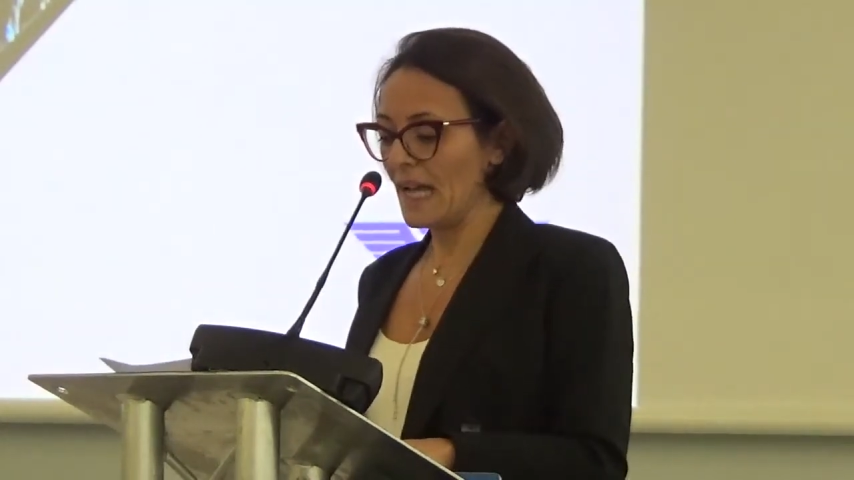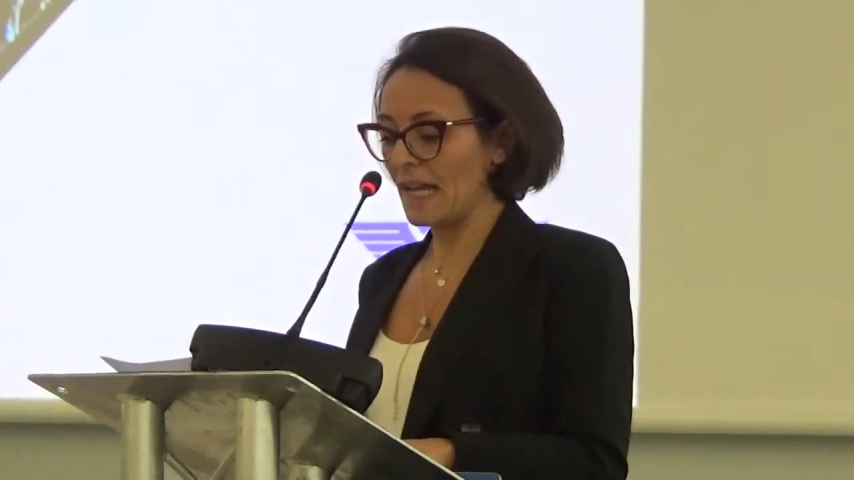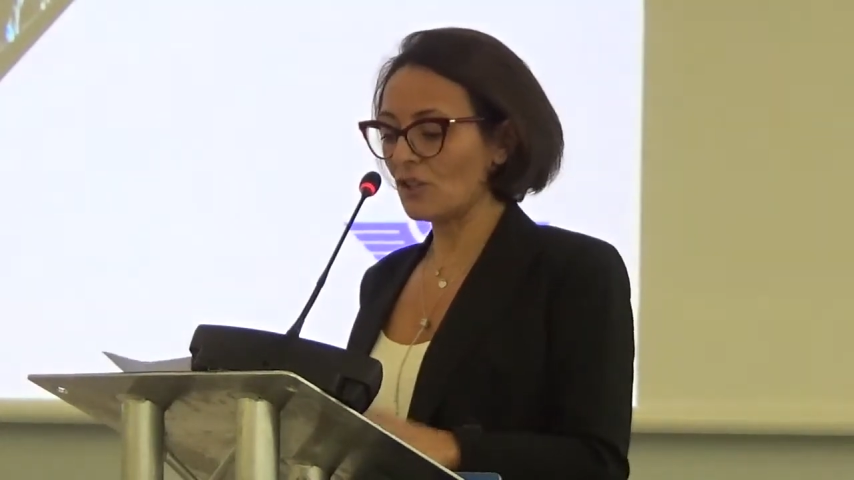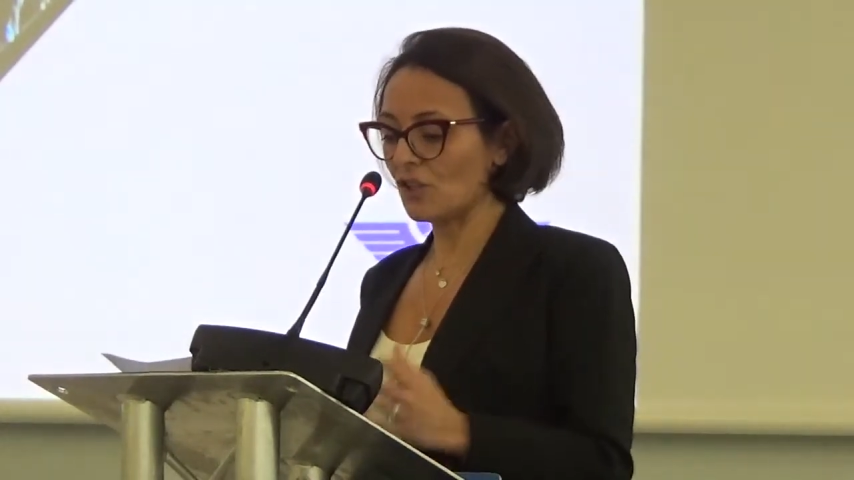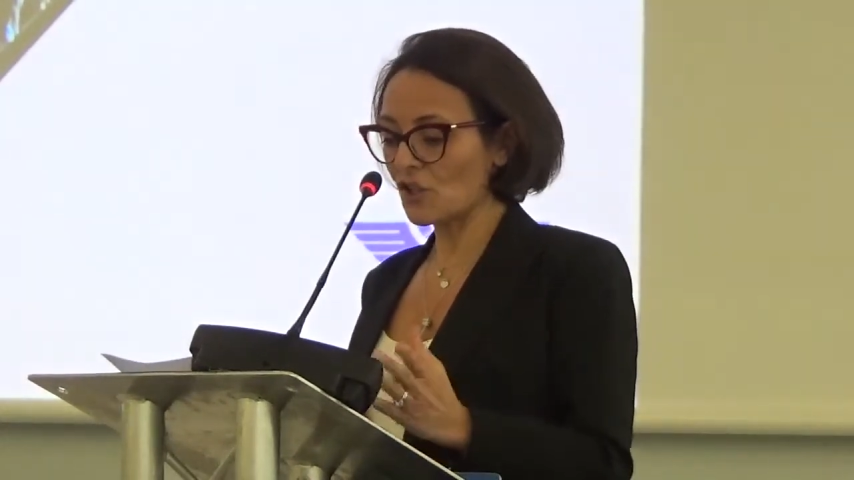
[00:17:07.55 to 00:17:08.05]

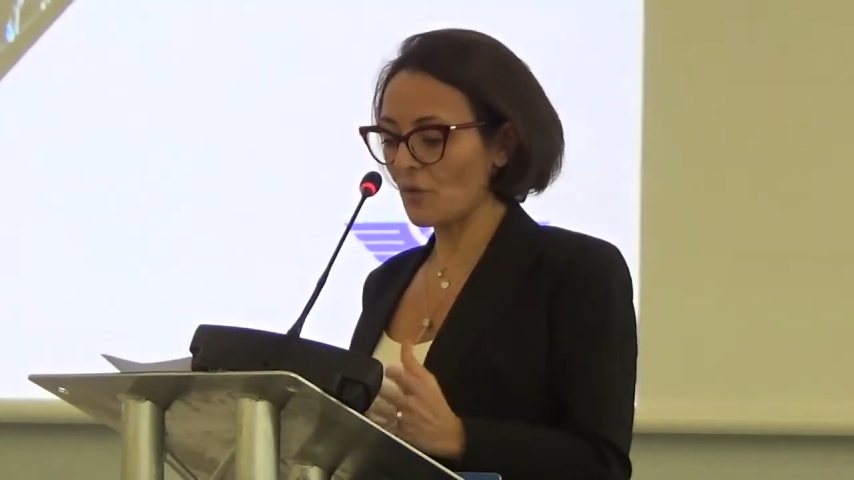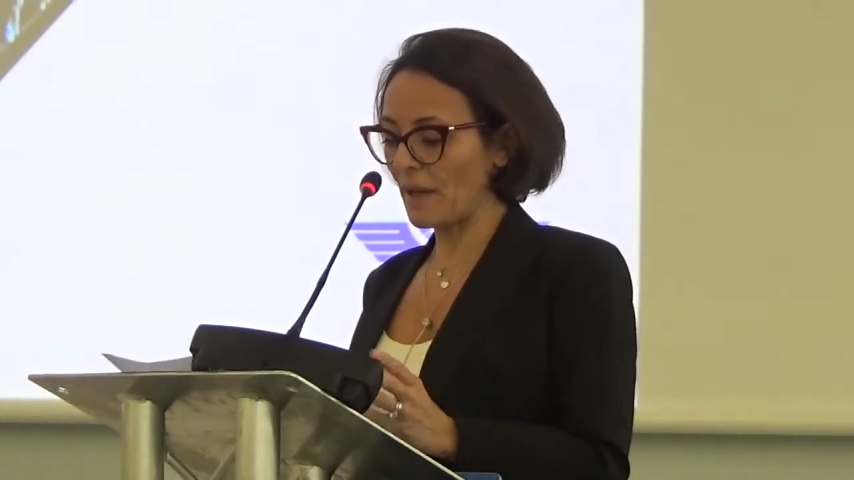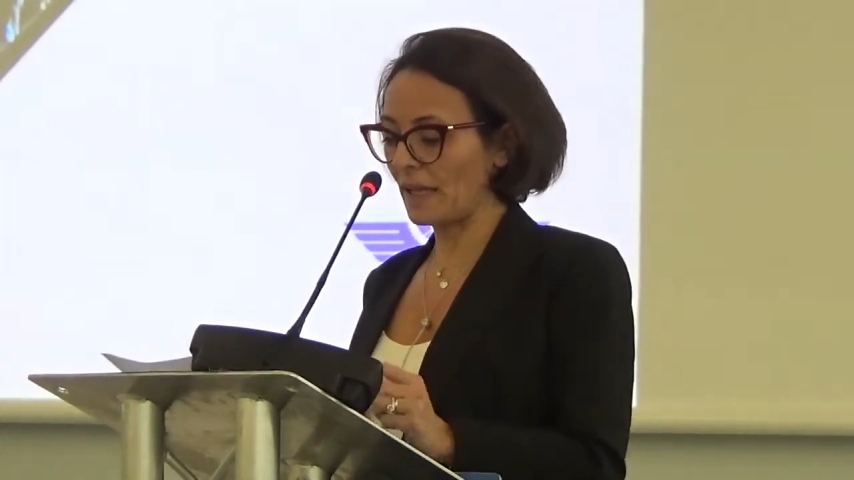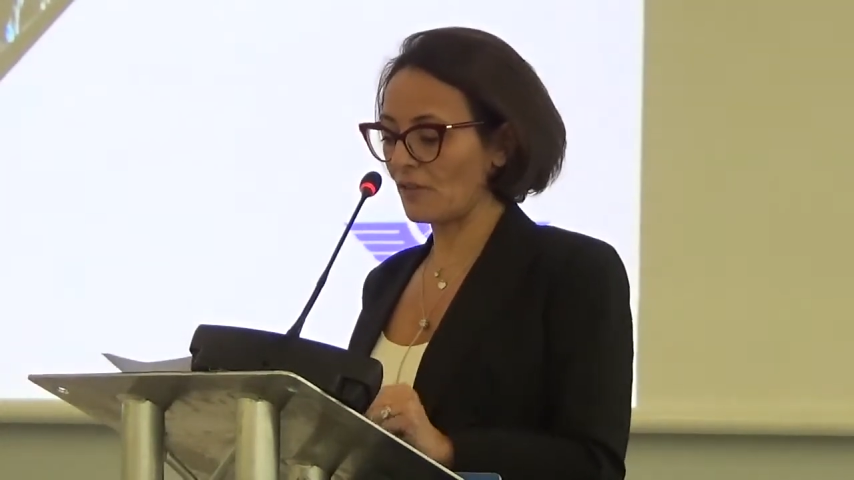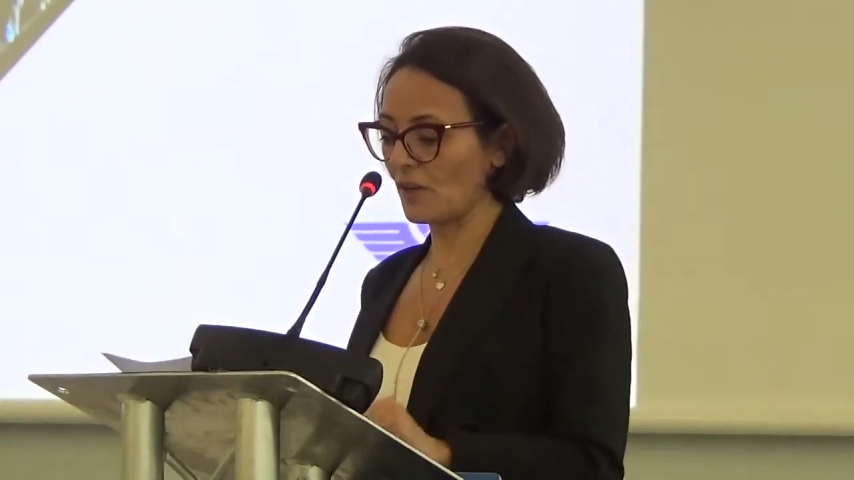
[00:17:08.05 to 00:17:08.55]
and also make